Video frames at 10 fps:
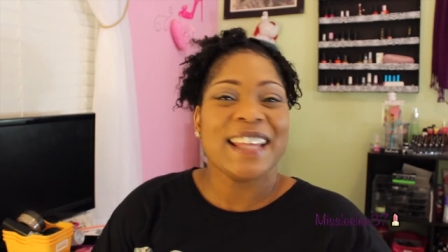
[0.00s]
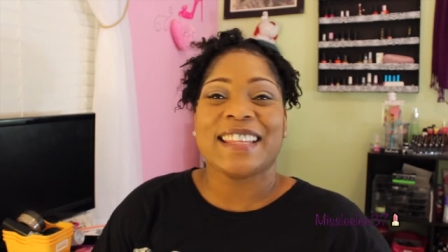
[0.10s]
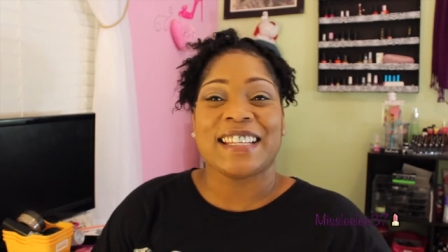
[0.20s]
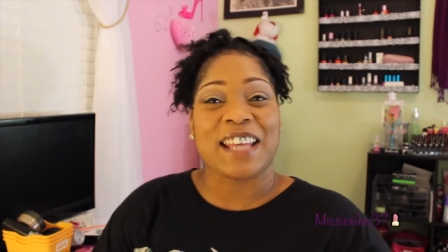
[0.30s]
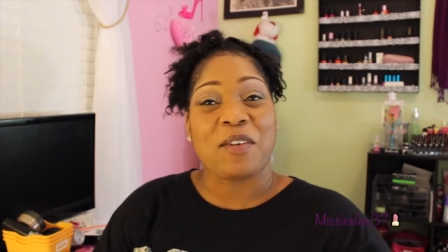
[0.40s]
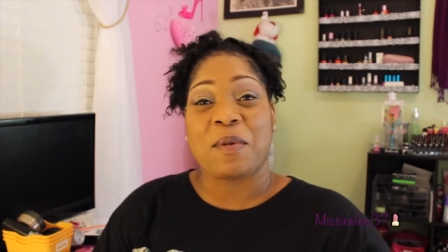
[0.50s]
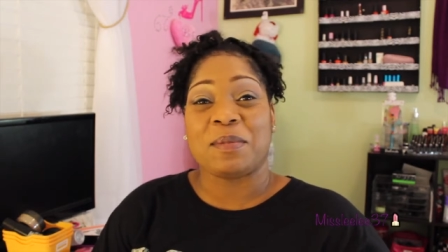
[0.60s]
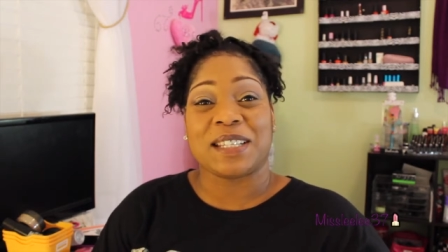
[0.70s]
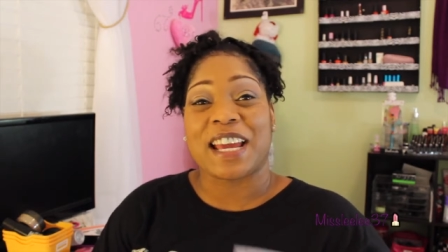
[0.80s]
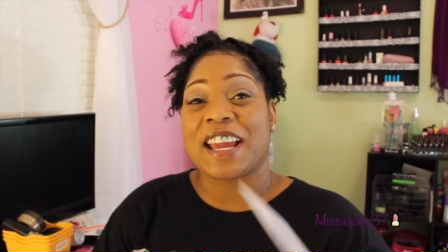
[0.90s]
They say when
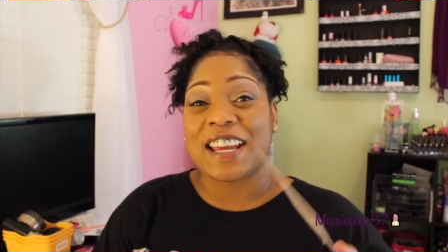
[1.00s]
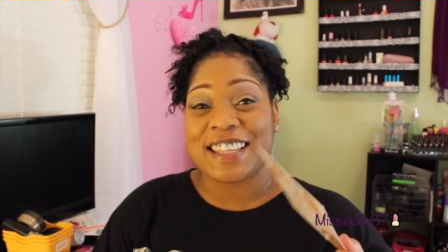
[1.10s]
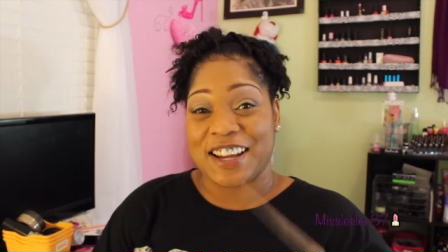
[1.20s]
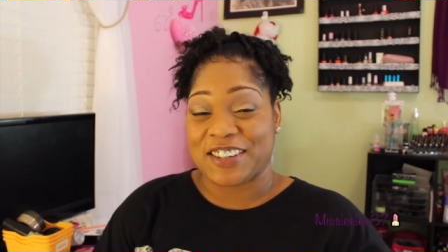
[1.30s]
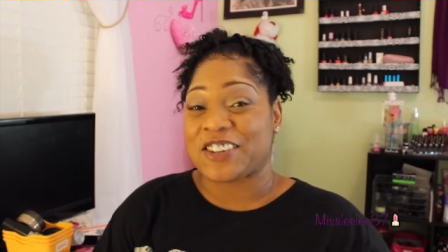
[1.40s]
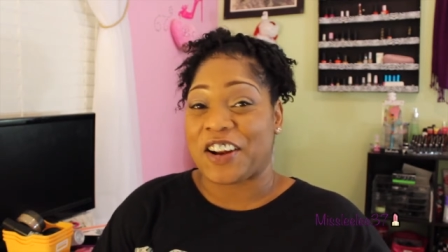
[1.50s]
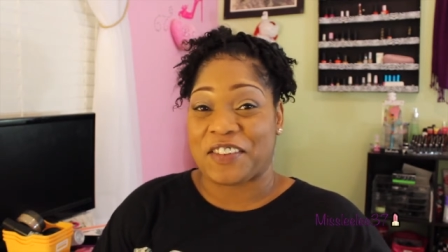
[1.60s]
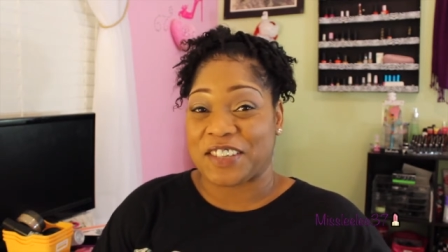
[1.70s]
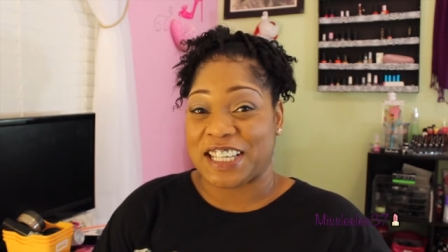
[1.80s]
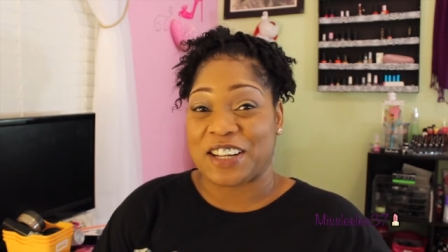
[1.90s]
people say they start
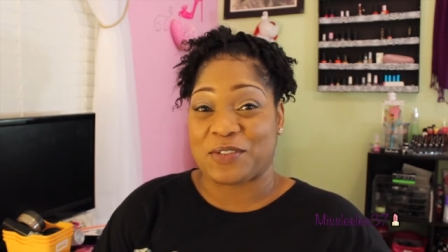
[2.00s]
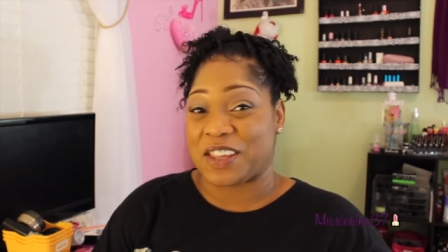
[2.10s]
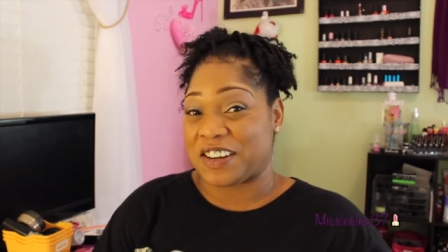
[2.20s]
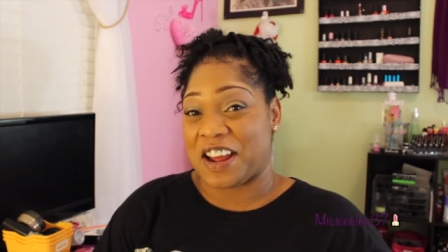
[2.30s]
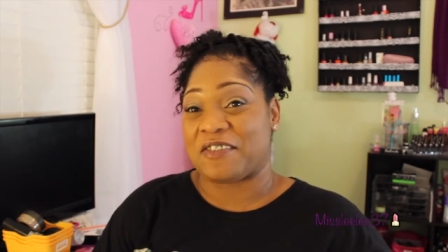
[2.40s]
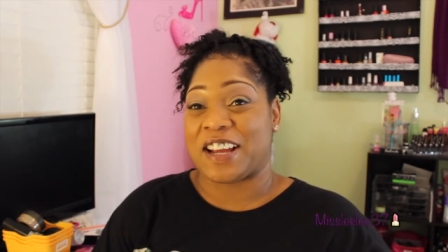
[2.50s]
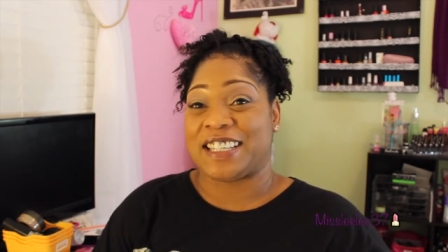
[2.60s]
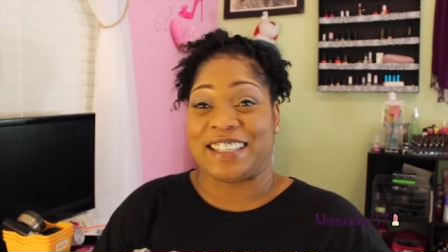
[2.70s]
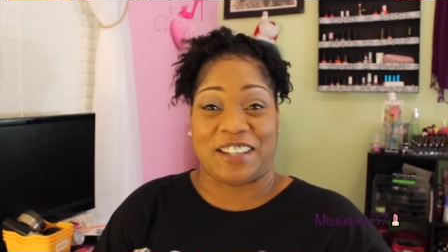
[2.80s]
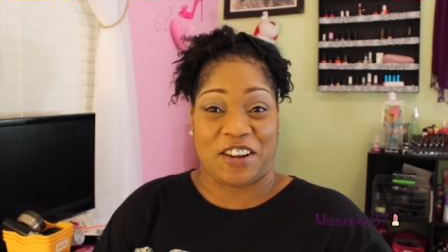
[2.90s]
off a sentence with they're not
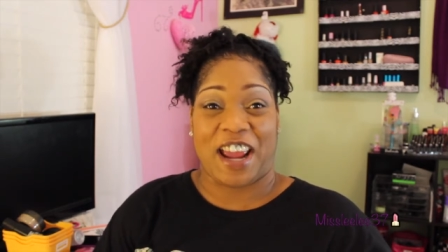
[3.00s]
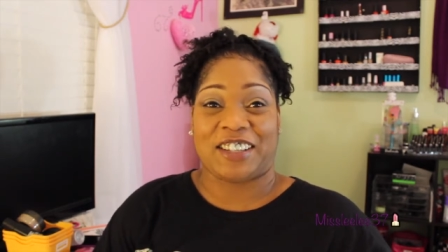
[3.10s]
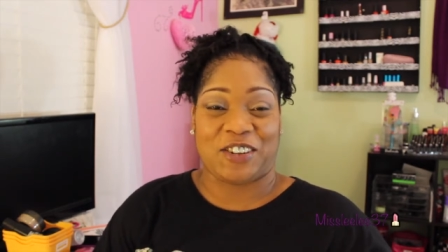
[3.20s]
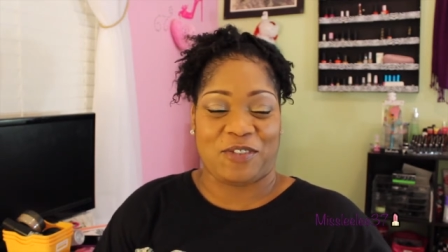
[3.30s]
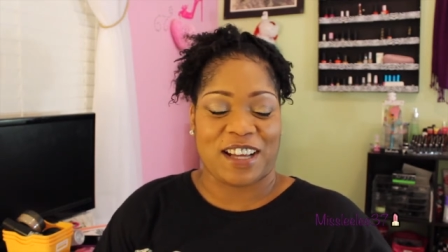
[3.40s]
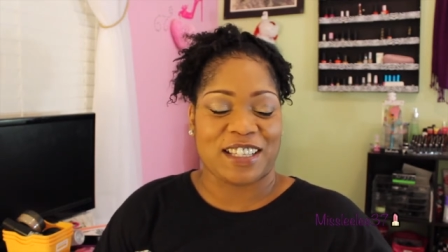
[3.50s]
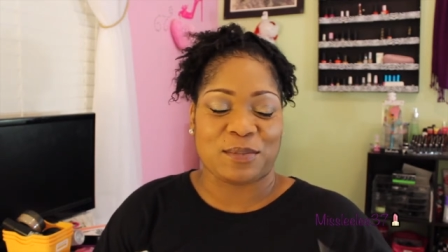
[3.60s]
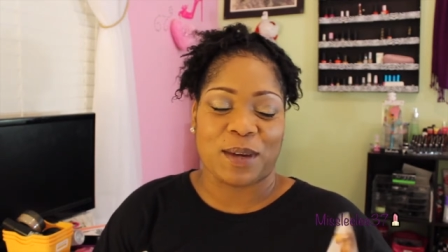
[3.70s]
racist, then they're actually racist.